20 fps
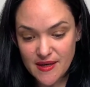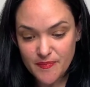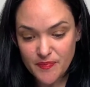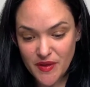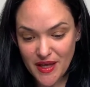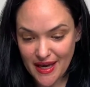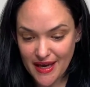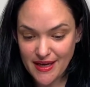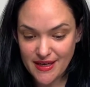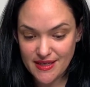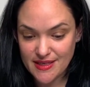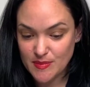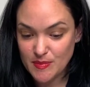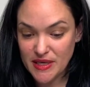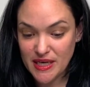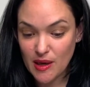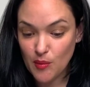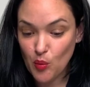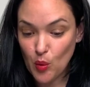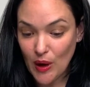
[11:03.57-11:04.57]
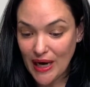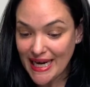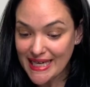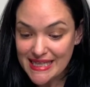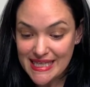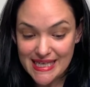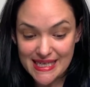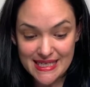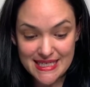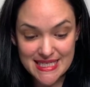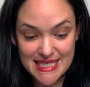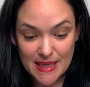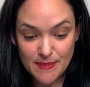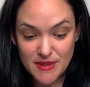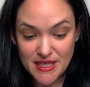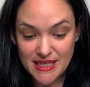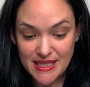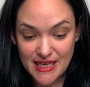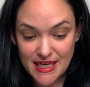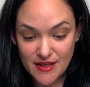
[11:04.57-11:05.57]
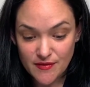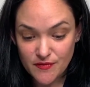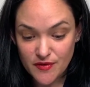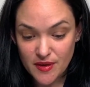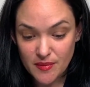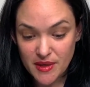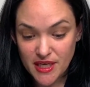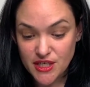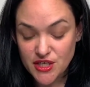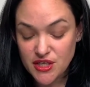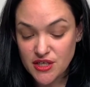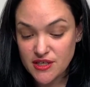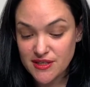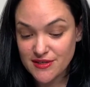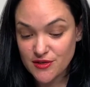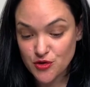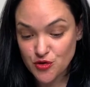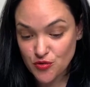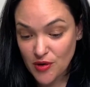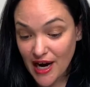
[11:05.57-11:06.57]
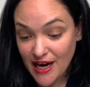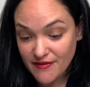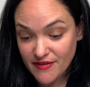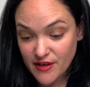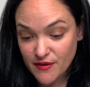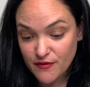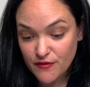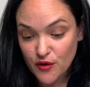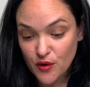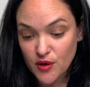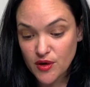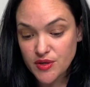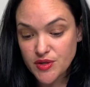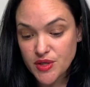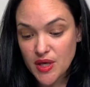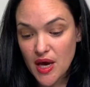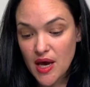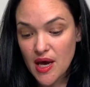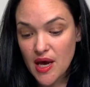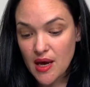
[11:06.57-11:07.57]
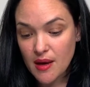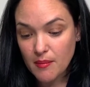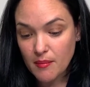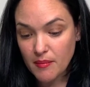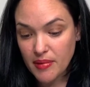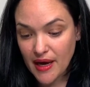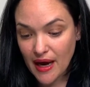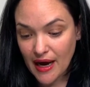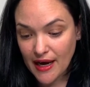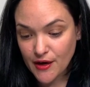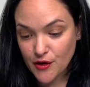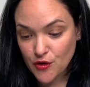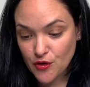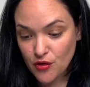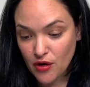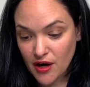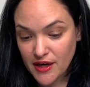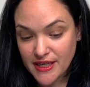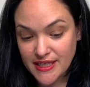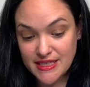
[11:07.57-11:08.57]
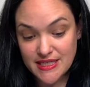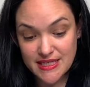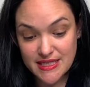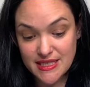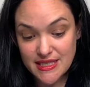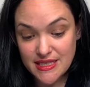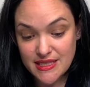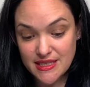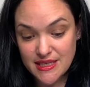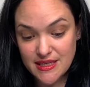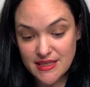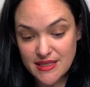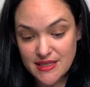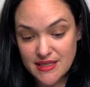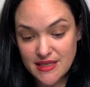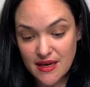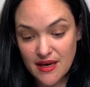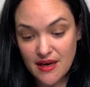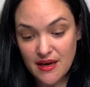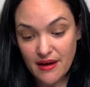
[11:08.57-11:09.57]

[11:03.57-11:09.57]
Okay, it has become widely accepted that inflammation is a driving force behind chronic diseases,